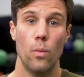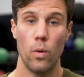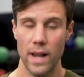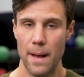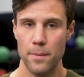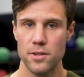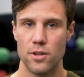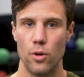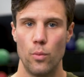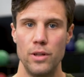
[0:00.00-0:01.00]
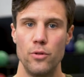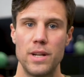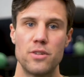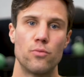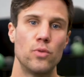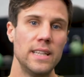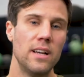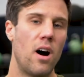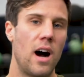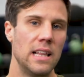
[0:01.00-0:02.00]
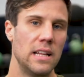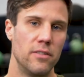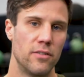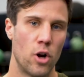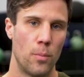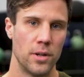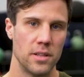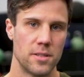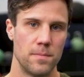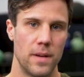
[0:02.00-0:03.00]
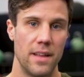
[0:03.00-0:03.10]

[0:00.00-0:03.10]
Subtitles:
What happens though when you reach a really high level of competence?